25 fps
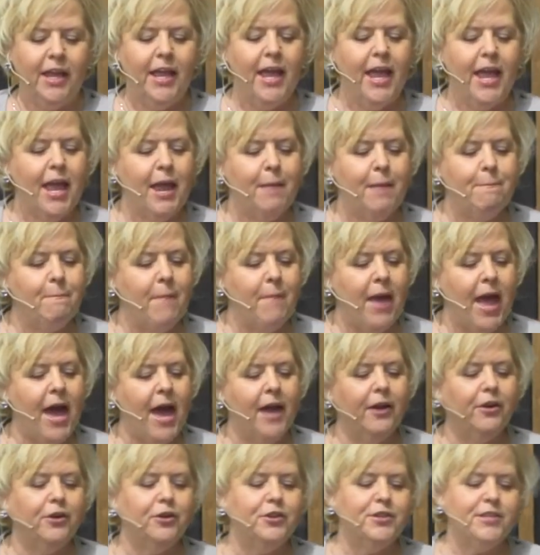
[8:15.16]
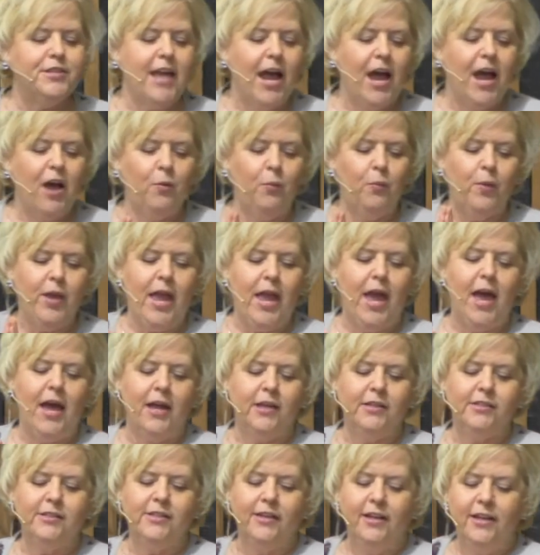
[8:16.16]
It matters how we
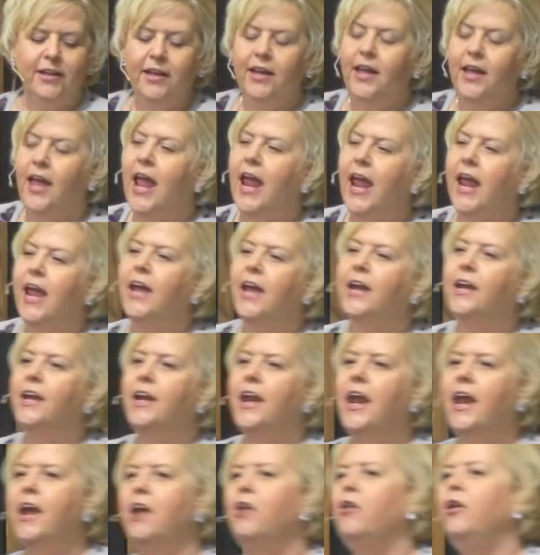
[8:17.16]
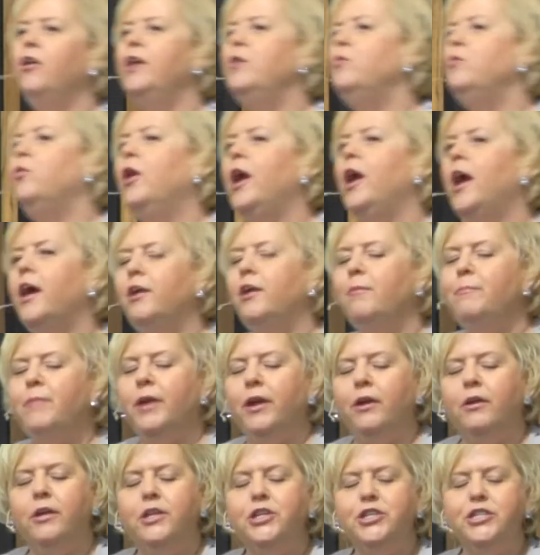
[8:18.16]
act. Anne and Harry were at a
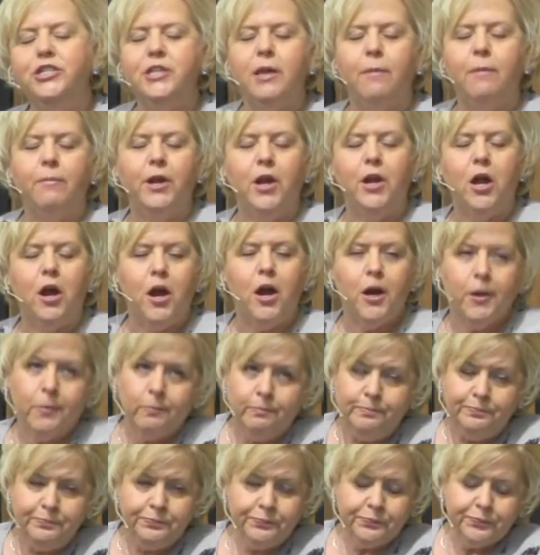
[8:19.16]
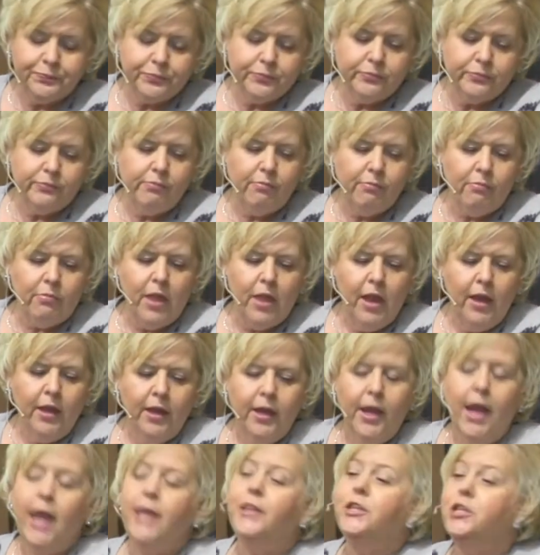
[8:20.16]
marriage seminar
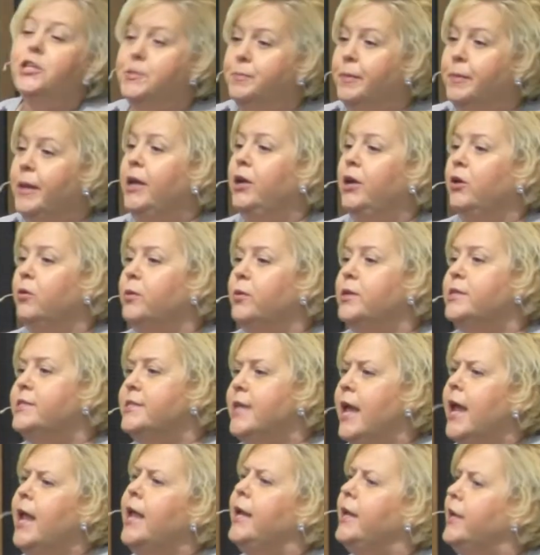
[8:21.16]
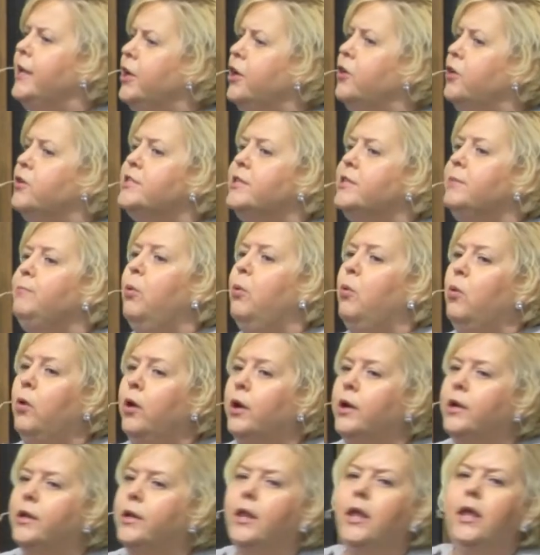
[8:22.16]
and the speaker was saying, you know, it's
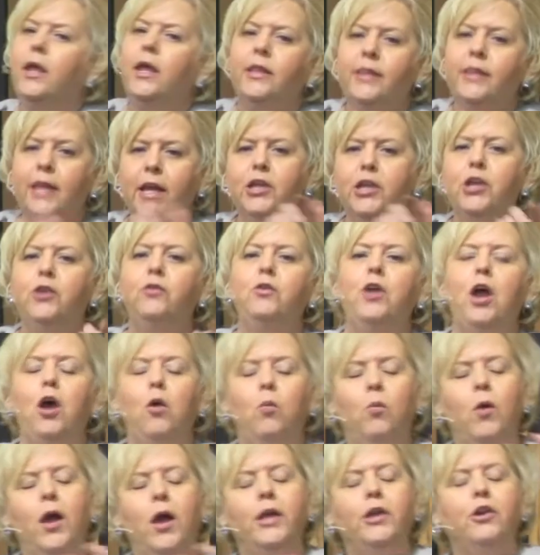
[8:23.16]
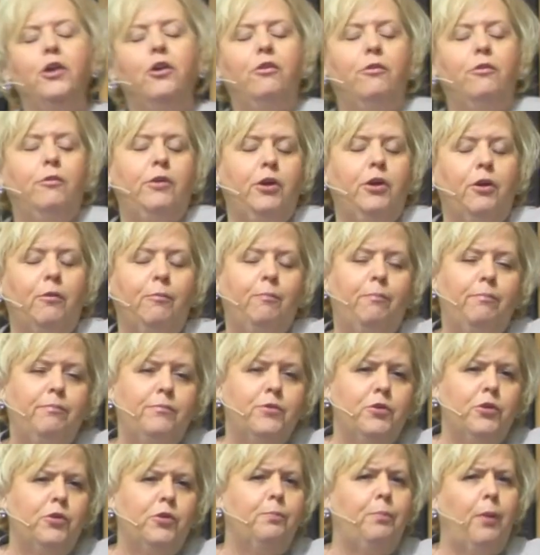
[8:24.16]
important that you know what your, your,
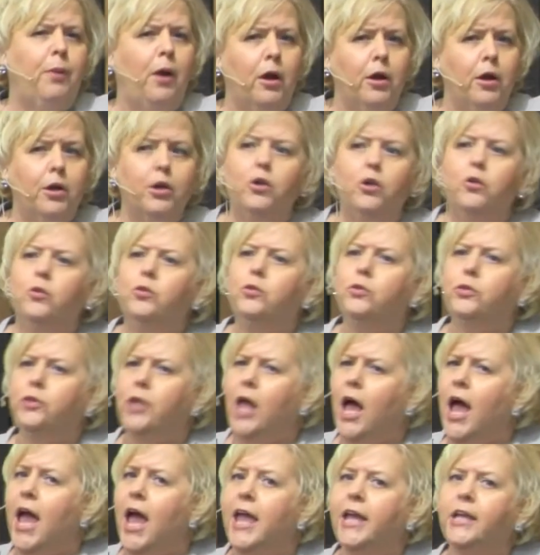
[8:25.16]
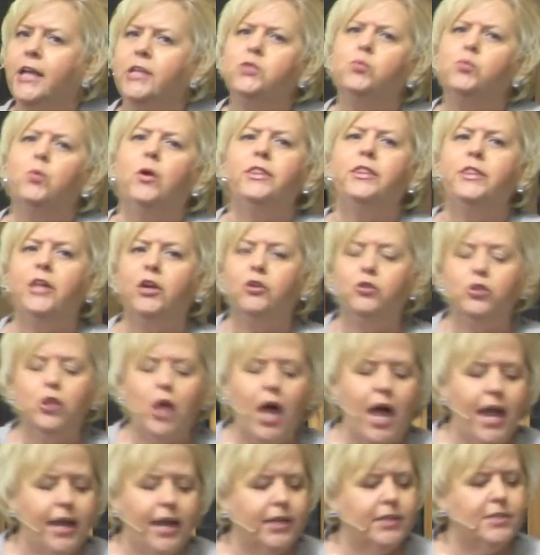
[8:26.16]
your partner likes, what their
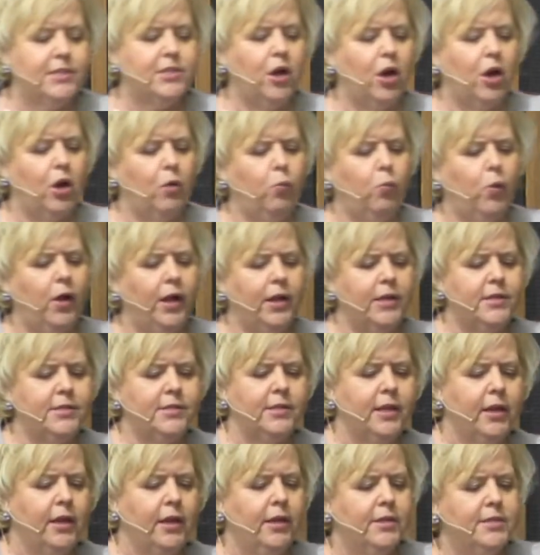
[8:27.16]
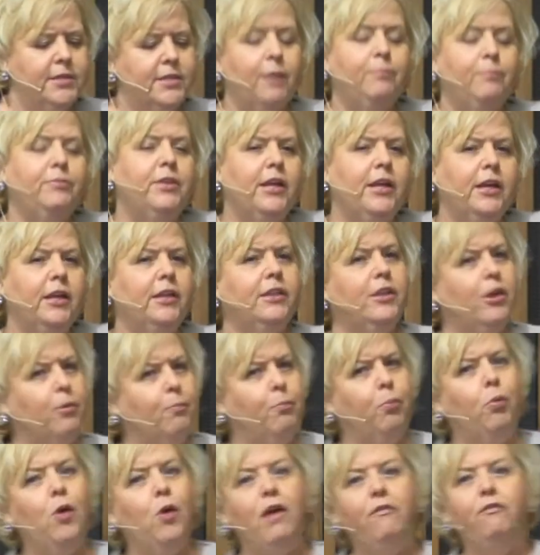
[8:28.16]
likes are, what is something, their
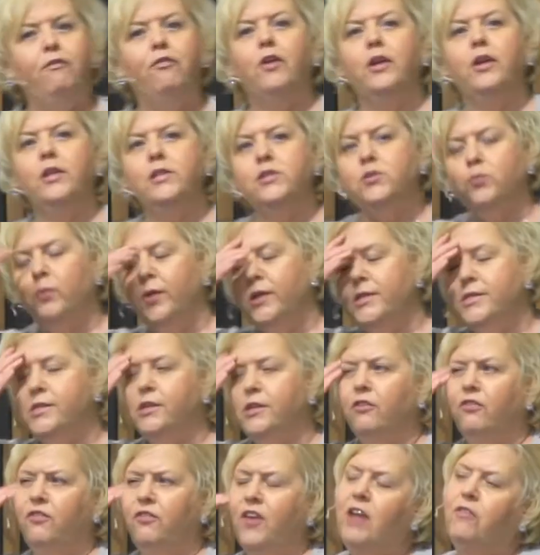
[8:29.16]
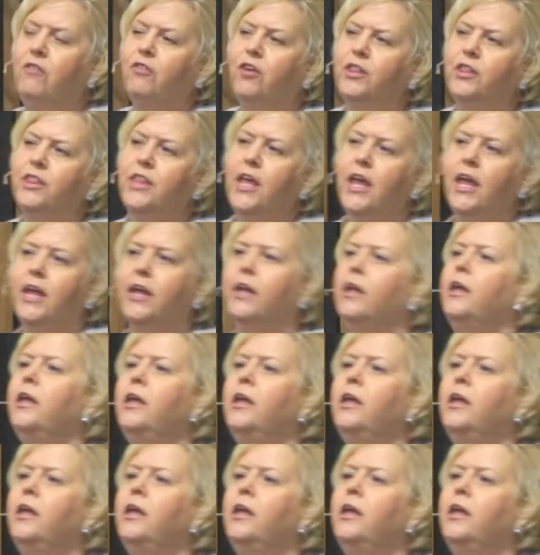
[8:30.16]
preference, what's their favorite thing.